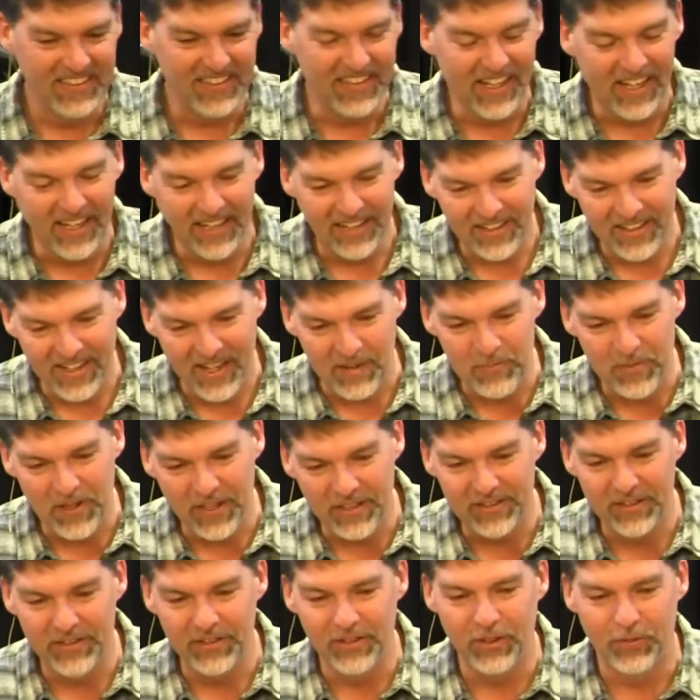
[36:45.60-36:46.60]
Yet, I
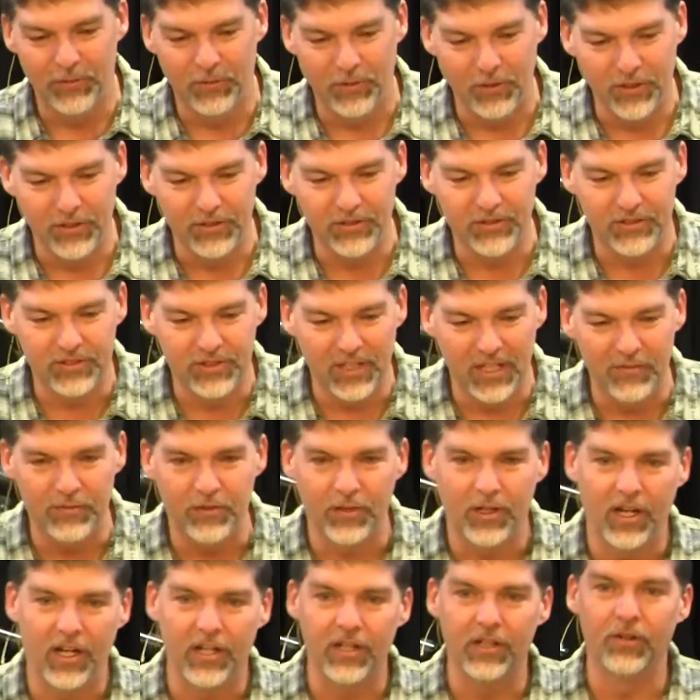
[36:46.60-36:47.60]
beg to differ. There's a
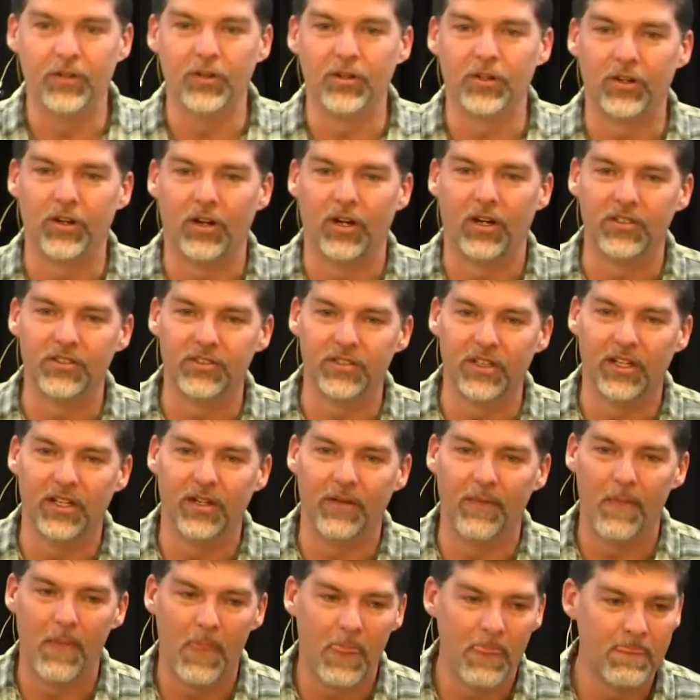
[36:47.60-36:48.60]
Savior hanging on a cross
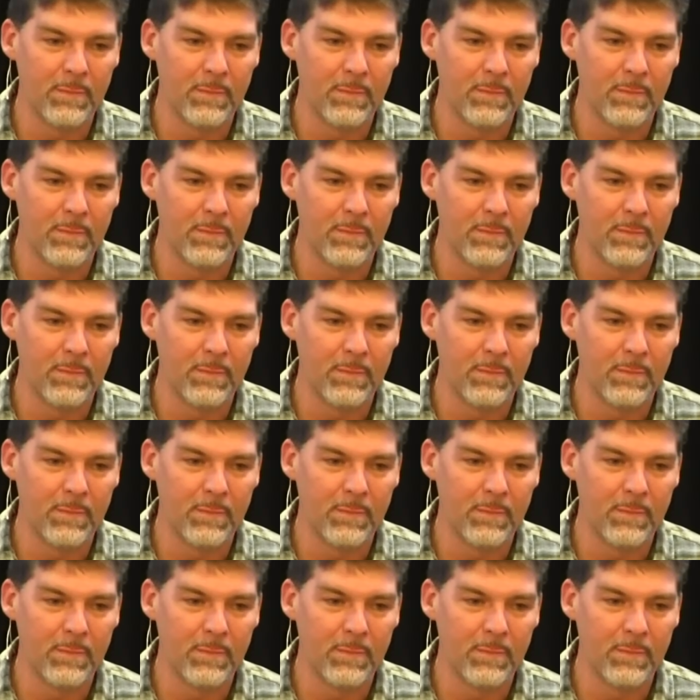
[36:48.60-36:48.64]
saying,